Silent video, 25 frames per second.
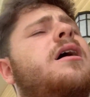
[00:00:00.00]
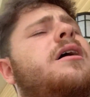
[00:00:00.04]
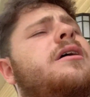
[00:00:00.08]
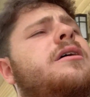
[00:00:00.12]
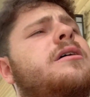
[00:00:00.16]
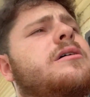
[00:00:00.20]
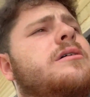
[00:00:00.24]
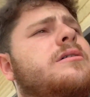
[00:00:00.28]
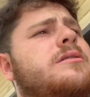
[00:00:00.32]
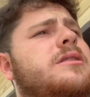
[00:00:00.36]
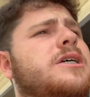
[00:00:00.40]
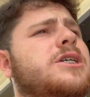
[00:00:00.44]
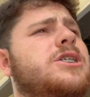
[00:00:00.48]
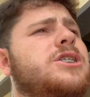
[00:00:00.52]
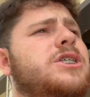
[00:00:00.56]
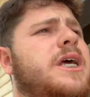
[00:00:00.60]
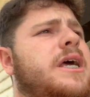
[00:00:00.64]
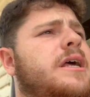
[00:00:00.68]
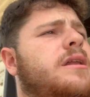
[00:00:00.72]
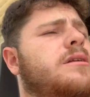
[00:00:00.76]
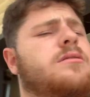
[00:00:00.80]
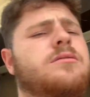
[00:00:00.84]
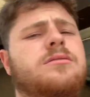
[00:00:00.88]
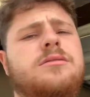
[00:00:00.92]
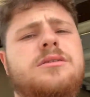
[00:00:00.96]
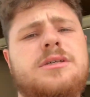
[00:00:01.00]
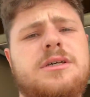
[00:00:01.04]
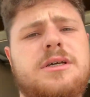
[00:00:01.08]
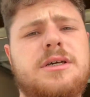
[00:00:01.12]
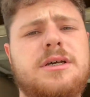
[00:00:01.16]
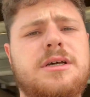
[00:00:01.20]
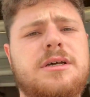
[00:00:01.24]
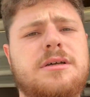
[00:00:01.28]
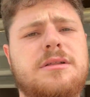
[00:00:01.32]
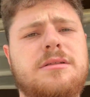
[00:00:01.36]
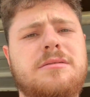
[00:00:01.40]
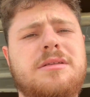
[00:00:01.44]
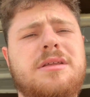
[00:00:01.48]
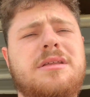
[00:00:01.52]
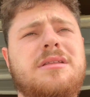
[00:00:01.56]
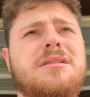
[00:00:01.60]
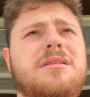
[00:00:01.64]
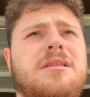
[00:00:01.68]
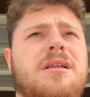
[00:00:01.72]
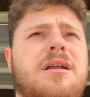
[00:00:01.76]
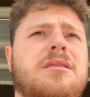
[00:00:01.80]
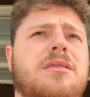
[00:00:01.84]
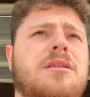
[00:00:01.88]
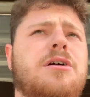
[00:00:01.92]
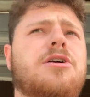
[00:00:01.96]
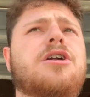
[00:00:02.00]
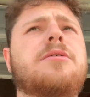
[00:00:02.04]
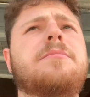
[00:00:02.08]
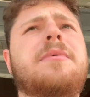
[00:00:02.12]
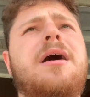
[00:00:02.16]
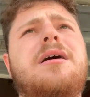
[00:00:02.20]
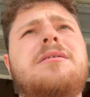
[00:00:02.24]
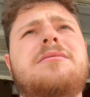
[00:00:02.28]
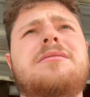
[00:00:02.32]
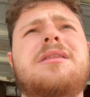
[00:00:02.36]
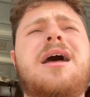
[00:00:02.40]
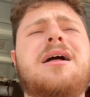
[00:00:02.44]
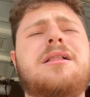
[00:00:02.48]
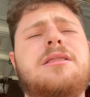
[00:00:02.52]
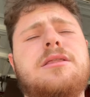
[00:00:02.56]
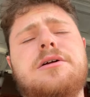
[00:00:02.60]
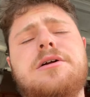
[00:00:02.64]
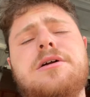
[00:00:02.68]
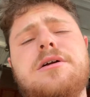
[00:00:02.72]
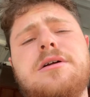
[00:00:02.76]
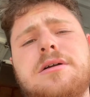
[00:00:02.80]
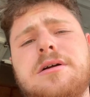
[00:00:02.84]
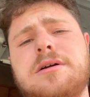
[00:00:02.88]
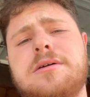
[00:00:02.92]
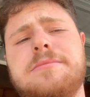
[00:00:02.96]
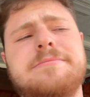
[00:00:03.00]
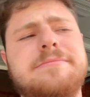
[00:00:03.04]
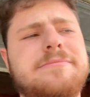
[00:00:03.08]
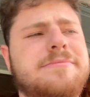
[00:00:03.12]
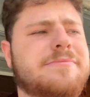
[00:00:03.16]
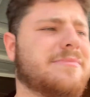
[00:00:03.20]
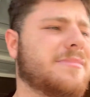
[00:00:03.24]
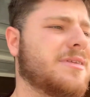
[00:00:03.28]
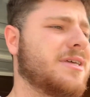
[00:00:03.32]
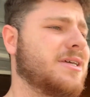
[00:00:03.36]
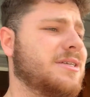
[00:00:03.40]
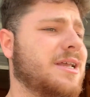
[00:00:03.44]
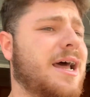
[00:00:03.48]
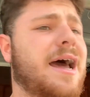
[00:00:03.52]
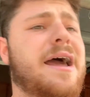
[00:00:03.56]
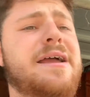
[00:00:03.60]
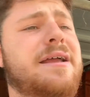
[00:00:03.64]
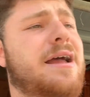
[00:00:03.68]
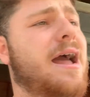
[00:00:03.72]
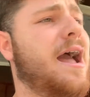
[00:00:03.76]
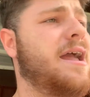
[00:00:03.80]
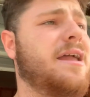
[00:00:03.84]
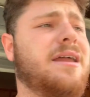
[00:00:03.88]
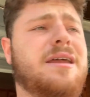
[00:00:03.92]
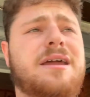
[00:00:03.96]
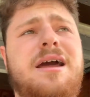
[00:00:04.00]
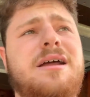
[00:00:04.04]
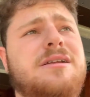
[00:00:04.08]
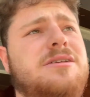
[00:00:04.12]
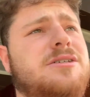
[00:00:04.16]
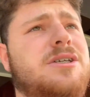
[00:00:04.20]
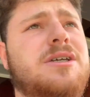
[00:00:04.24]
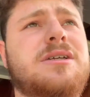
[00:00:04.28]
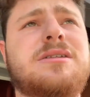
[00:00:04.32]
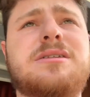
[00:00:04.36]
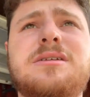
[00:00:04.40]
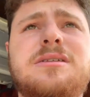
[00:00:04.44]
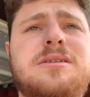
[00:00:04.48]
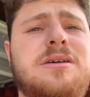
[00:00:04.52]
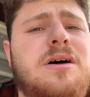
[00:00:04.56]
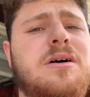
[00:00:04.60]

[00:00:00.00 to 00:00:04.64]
You're on this channel to learn about, because I ain't got shit to